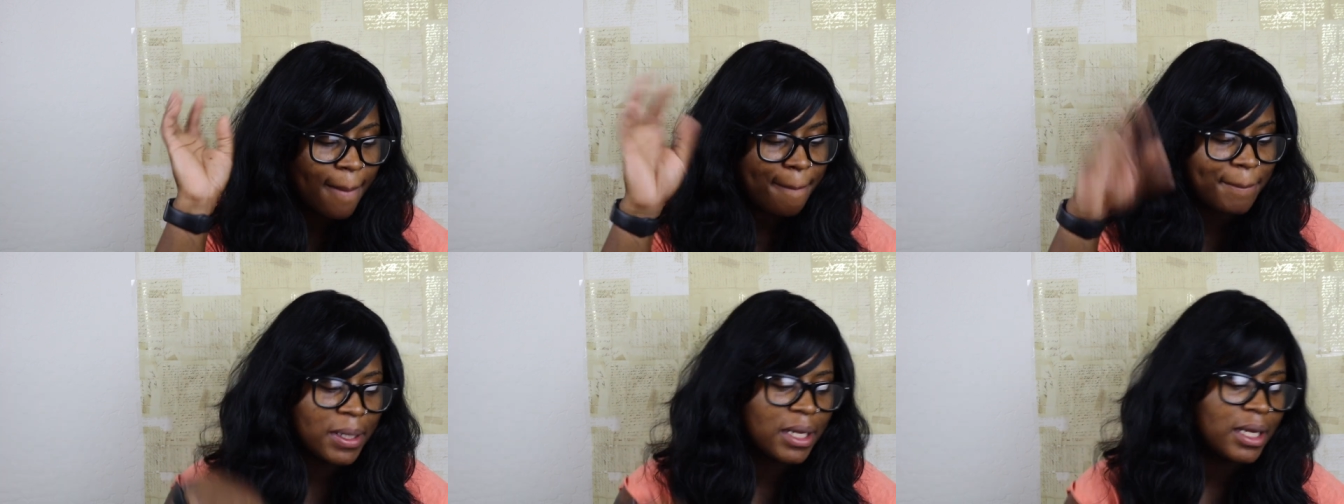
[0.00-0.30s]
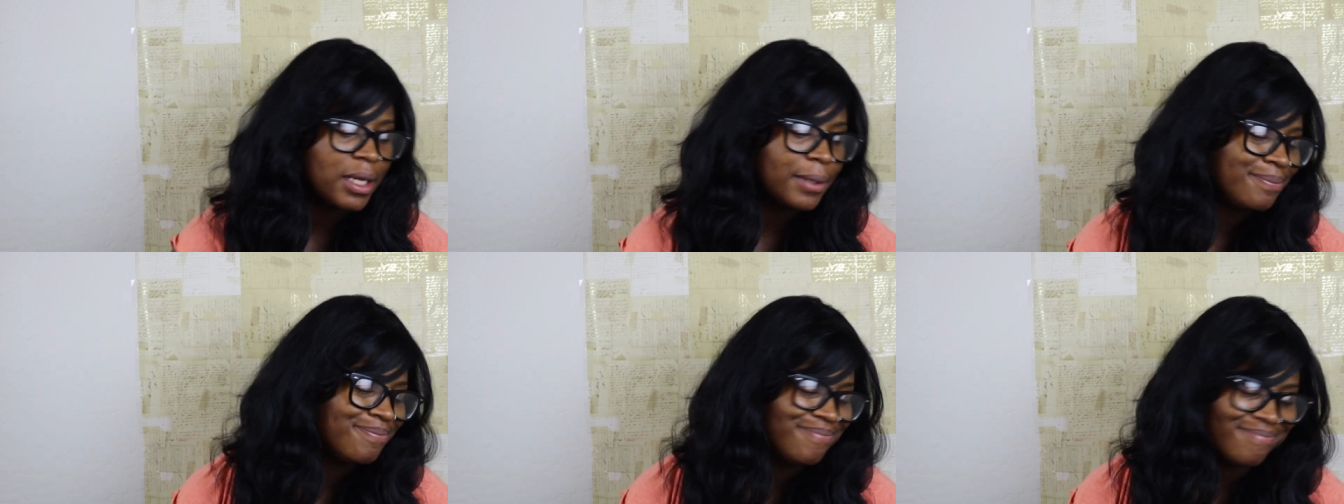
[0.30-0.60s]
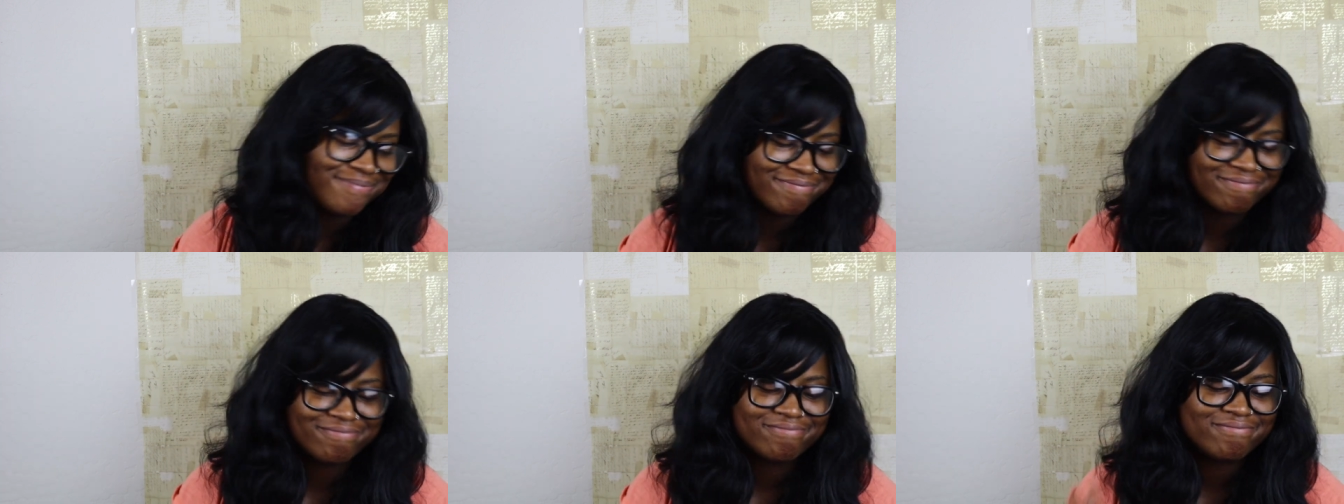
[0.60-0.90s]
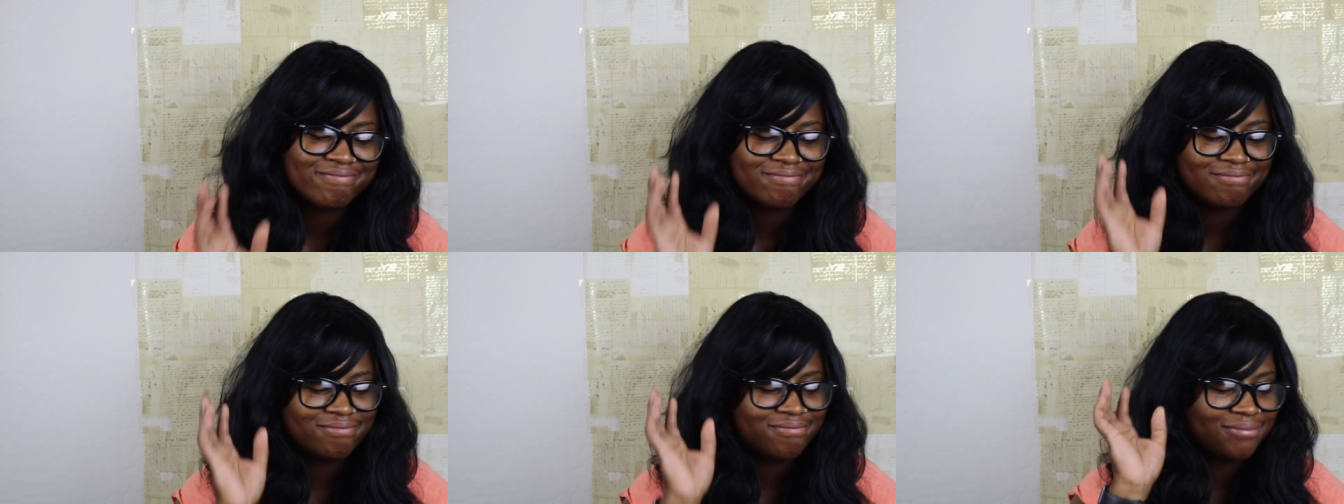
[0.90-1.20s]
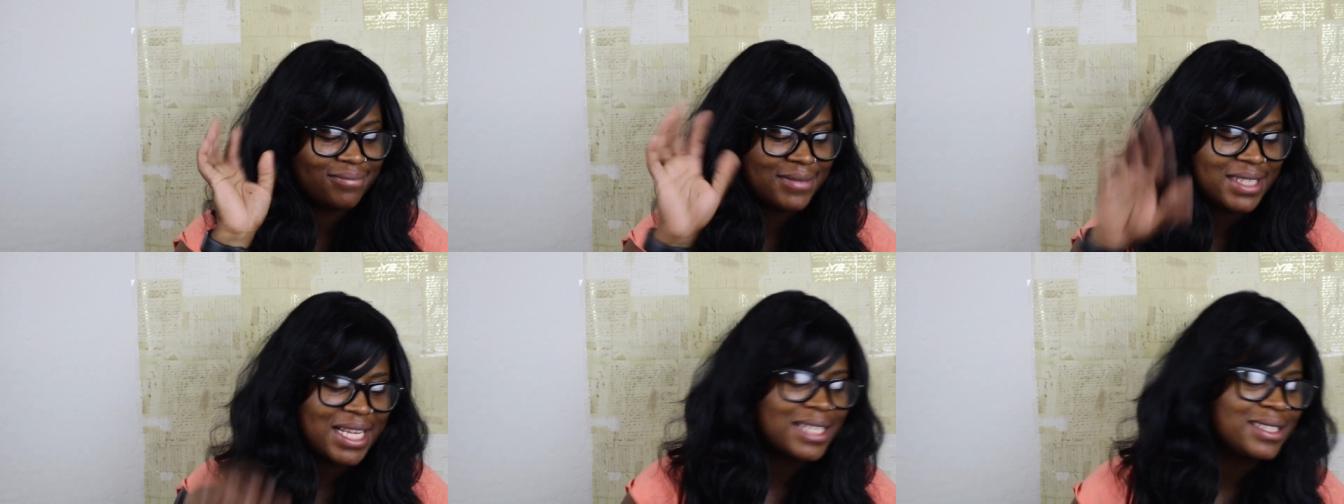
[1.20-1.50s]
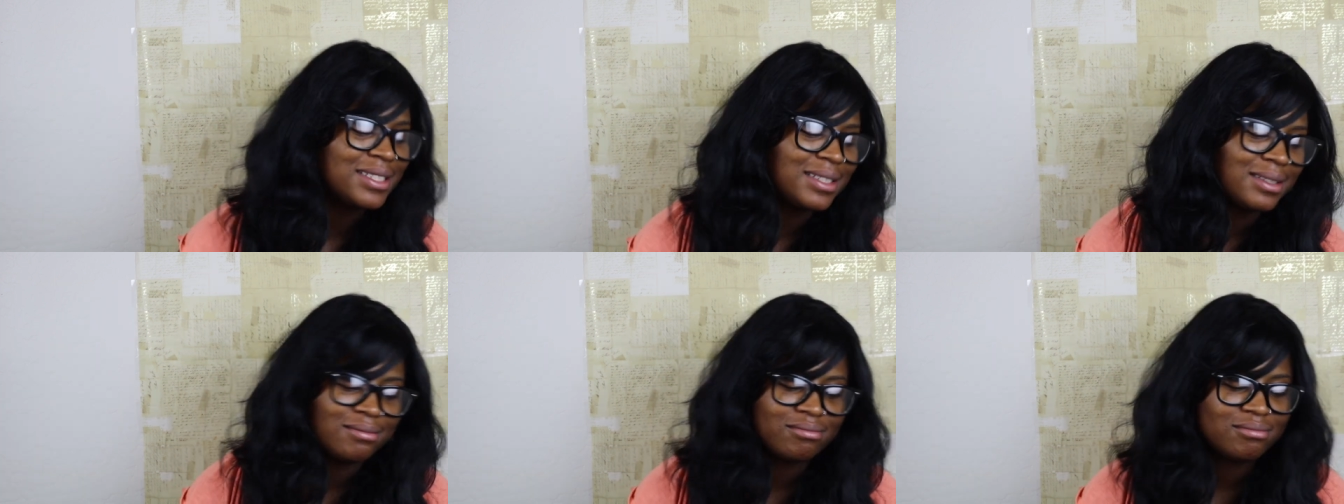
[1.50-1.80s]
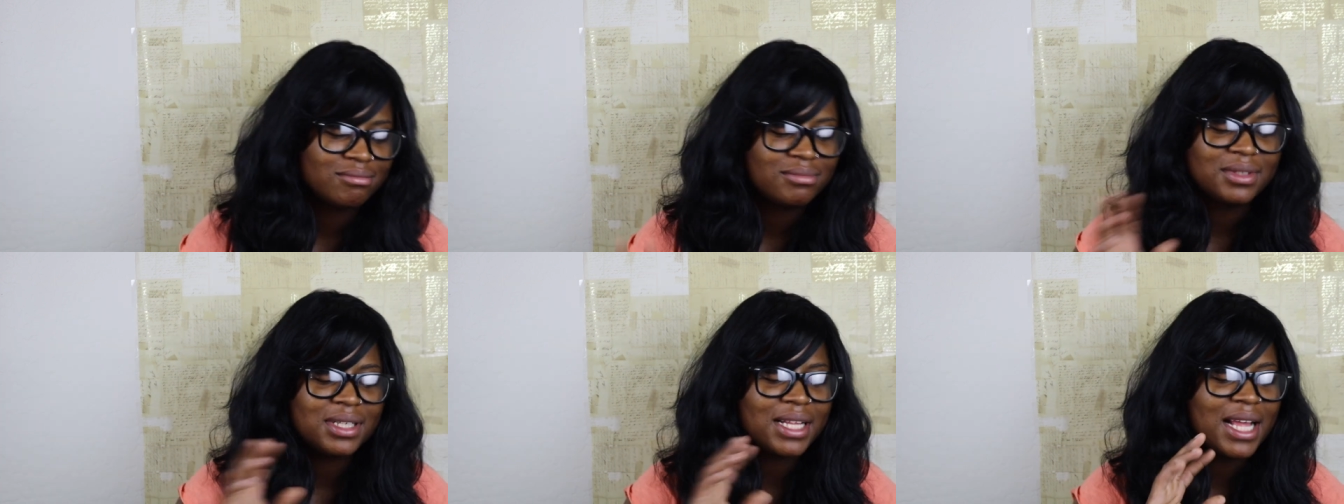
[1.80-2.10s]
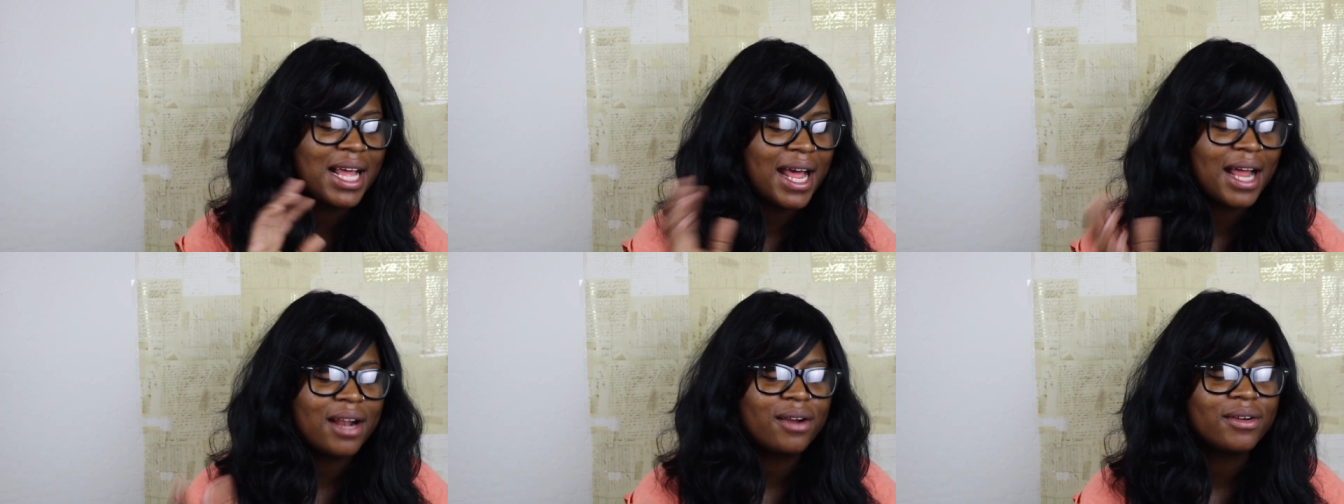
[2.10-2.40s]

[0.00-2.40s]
But I